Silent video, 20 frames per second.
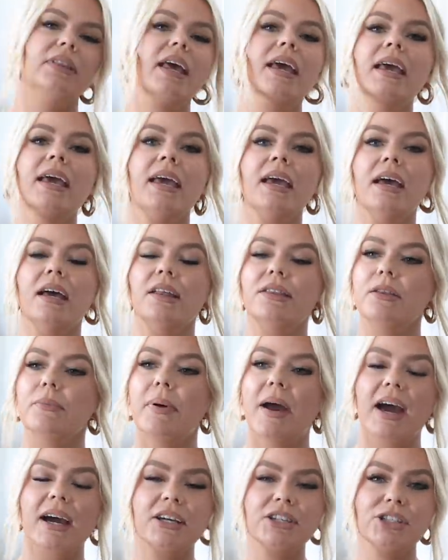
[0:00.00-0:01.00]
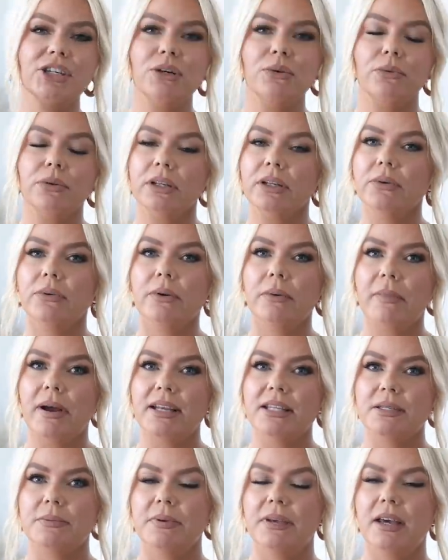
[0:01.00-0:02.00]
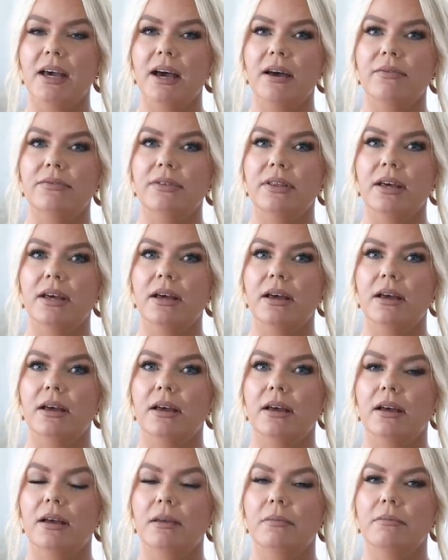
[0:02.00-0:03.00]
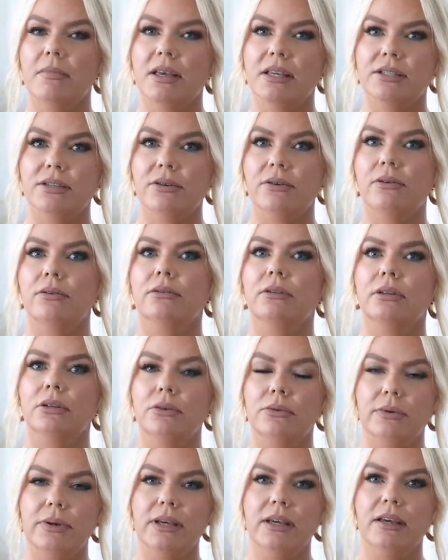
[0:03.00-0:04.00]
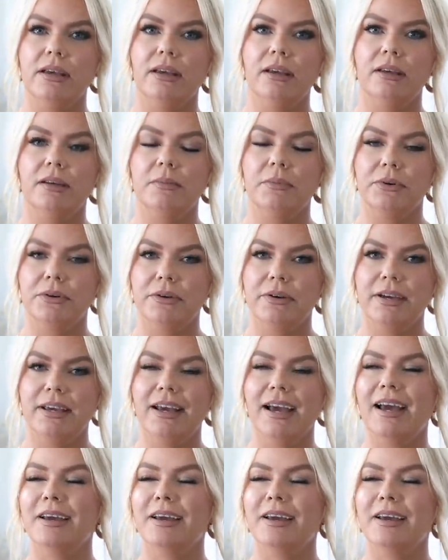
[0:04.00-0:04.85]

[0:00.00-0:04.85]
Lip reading: The packaging really reminds me of the Maison Louis Marie.